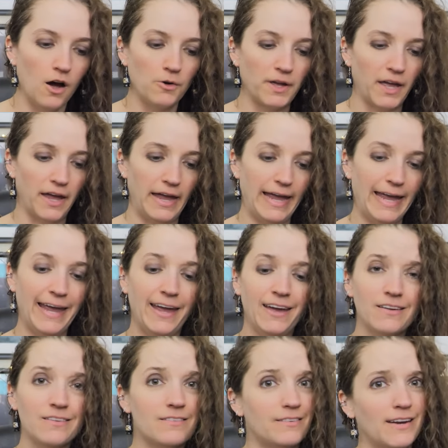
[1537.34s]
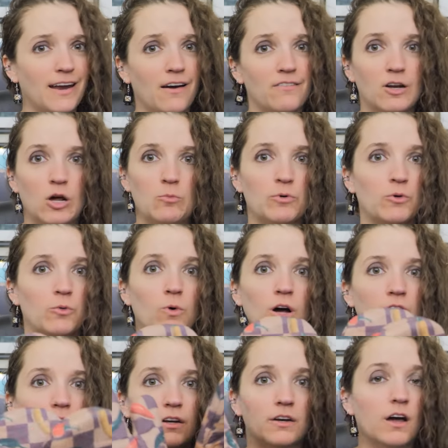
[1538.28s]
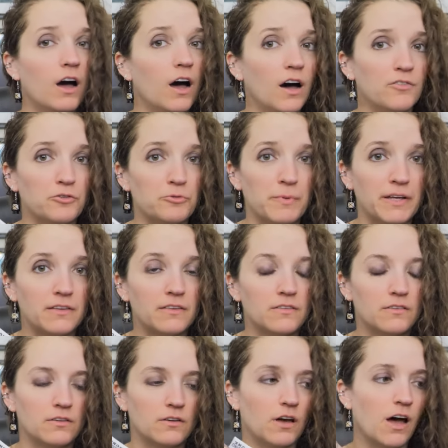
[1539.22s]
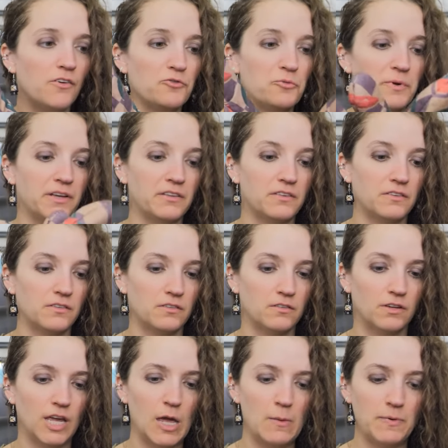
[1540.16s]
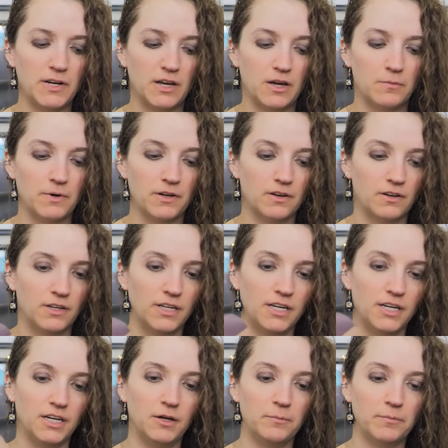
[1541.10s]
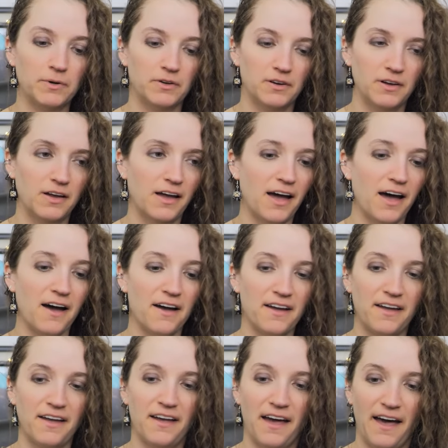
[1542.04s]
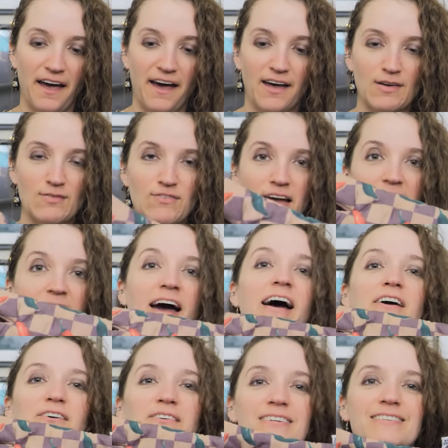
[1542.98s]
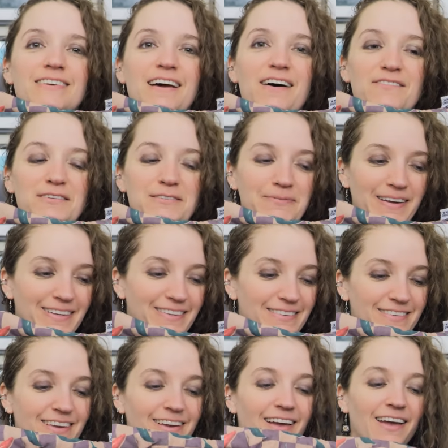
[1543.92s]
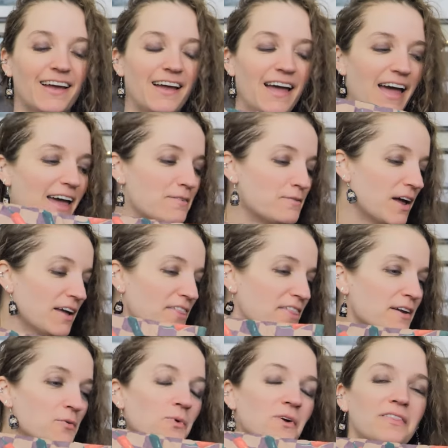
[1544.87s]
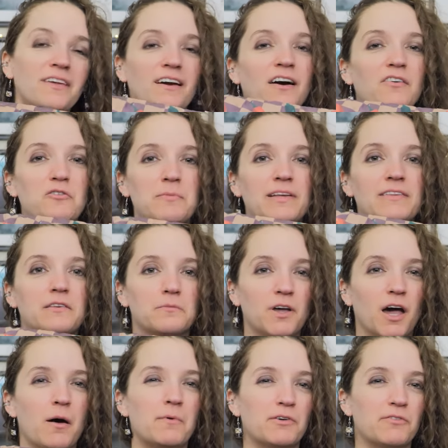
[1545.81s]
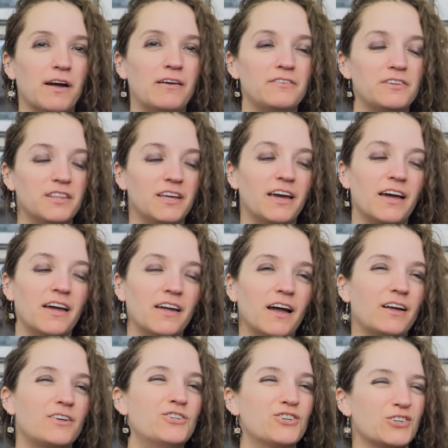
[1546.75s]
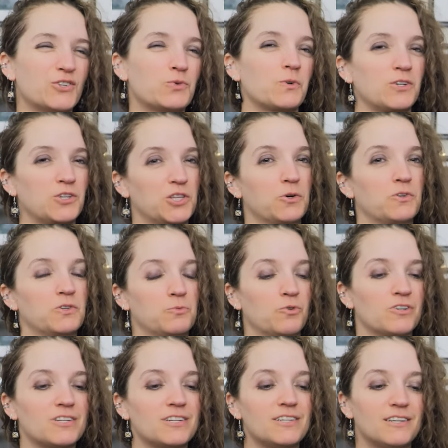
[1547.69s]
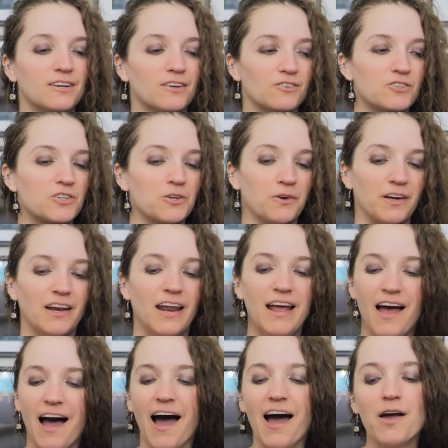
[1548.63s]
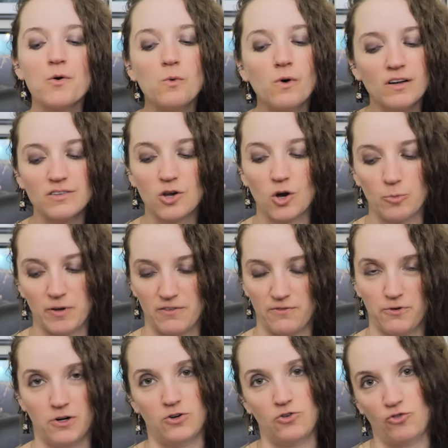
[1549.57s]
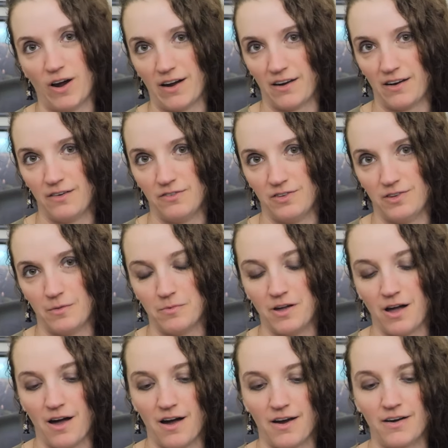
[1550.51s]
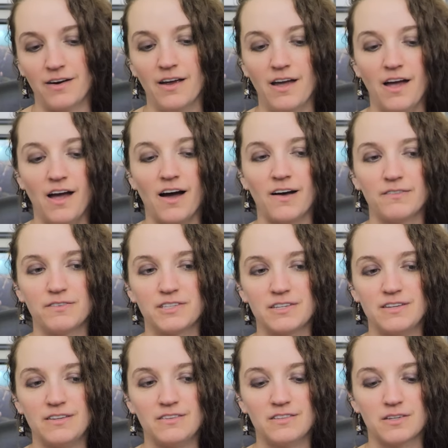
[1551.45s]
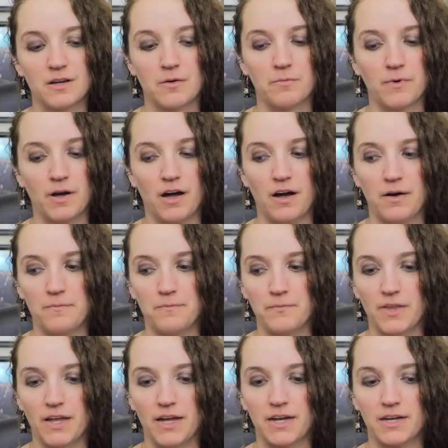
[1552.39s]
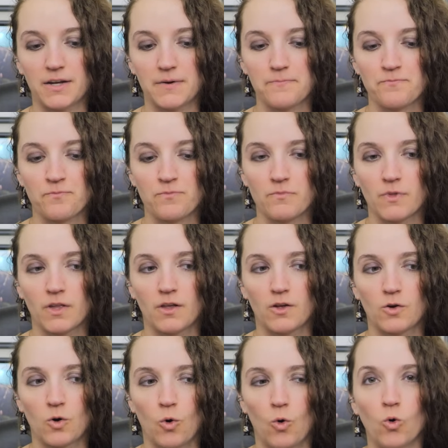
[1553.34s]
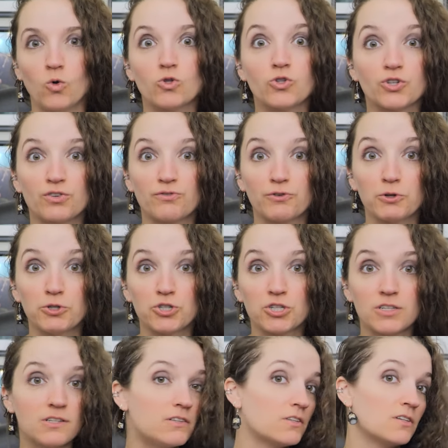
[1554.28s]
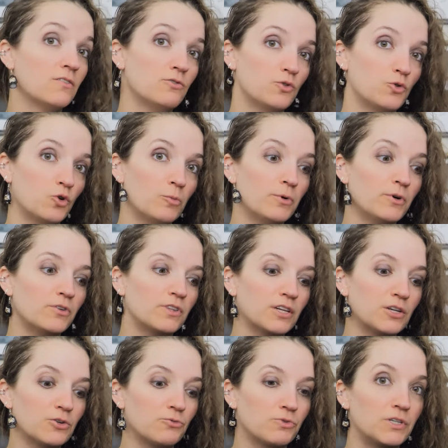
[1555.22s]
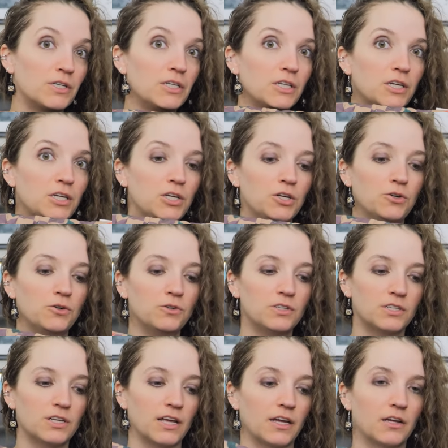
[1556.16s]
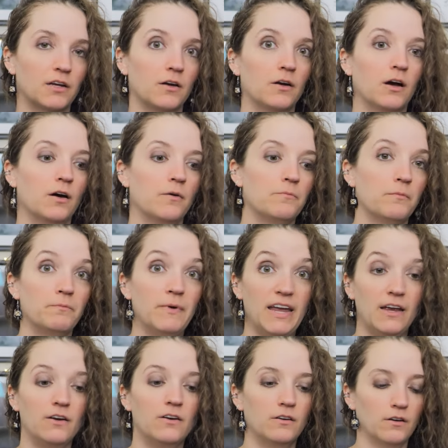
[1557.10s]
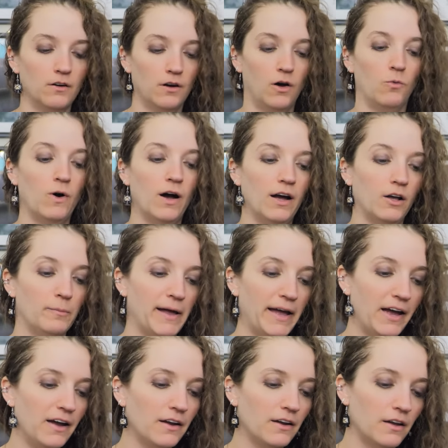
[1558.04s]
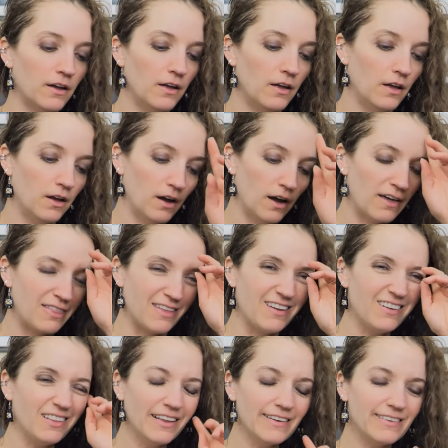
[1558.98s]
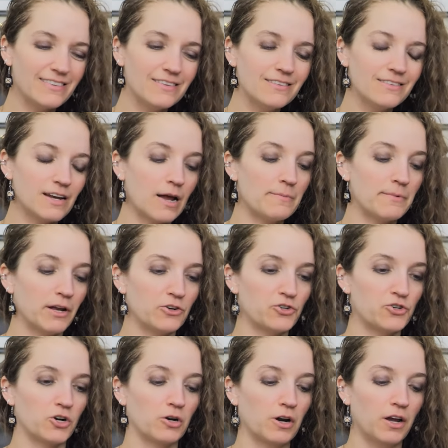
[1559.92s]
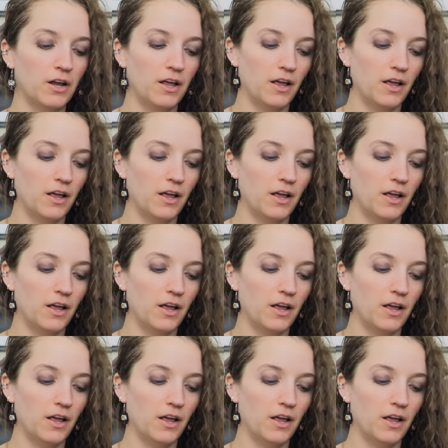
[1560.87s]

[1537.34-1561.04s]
Okay, hands down number one, oven mitts. Oven mitts, keeping them. Yep, I have Hagrid's oven mitts. And I think with the oven mitts, I'm coming around to the egg. I just wish there was more detail to it. I was hoping for a dragon of some kind. I have seen some like older versions of Norbert that are really cute, like made a while back. I think licensed, I'm not sure.